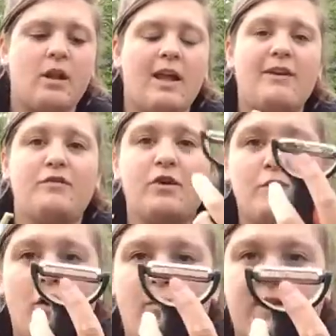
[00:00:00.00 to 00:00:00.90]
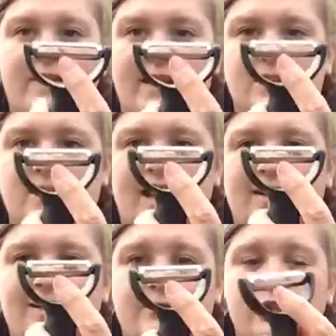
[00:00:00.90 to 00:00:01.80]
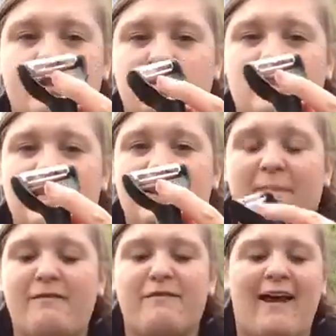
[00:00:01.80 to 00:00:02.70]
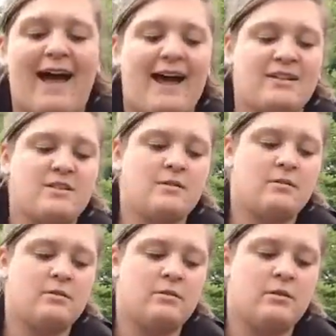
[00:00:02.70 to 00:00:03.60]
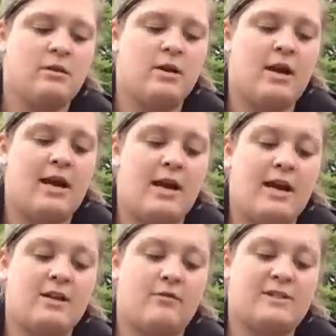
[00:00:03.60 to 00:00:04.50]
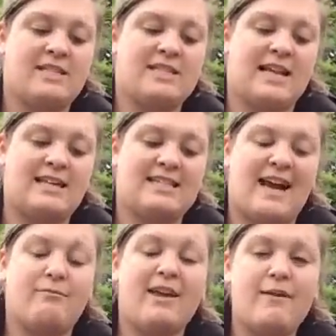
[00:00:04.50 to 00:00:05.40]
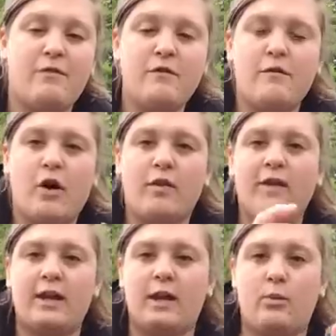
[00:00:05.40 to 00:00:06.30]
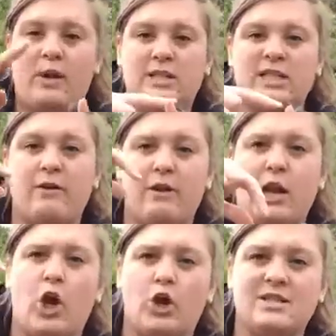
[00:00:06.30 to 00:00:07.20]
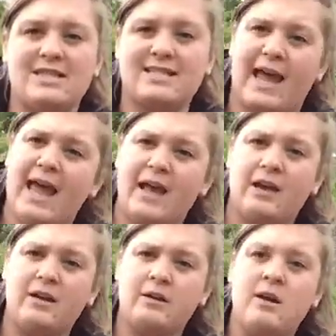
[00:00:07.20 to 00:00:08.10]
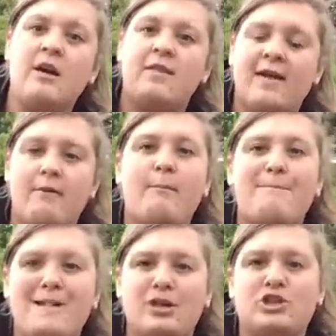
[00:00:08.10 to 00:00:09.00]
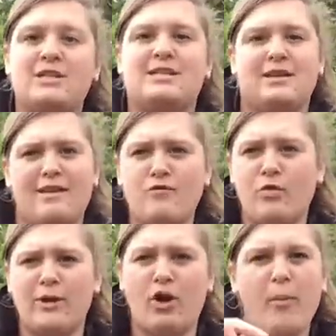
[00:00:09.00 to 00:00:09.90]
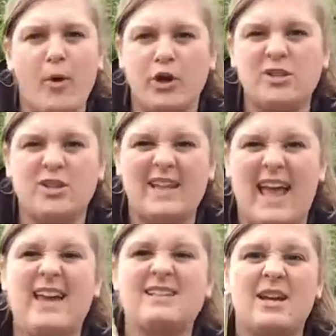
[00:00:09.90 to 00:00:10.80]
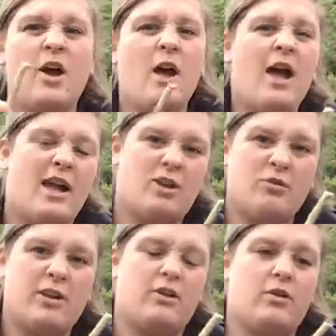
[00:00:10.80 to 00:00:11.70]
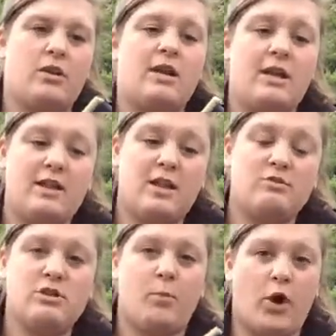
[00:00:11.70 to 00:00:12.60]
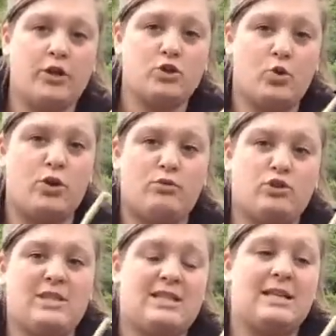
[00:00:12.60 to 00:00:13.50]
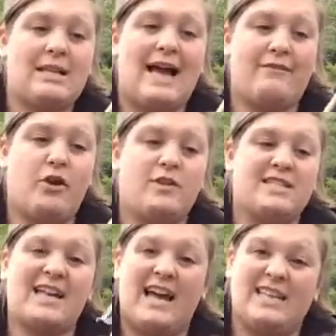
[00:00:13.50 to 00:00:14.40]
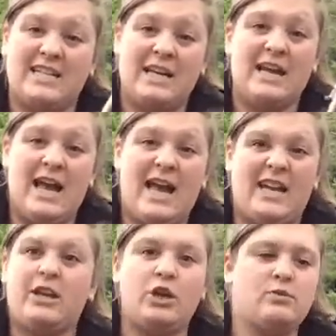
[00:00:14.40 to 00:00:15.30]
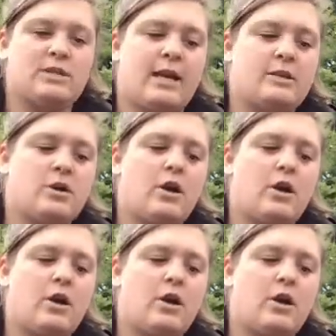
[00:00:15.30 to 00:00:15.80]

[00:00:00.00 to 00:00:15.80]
If you've got one of these, I just keep it flat and obviously slide down. If you've got the ones that are in a long stick, they're much easier. They've normally got a point on the end, and you can either use the point or you can just have it on the side and use it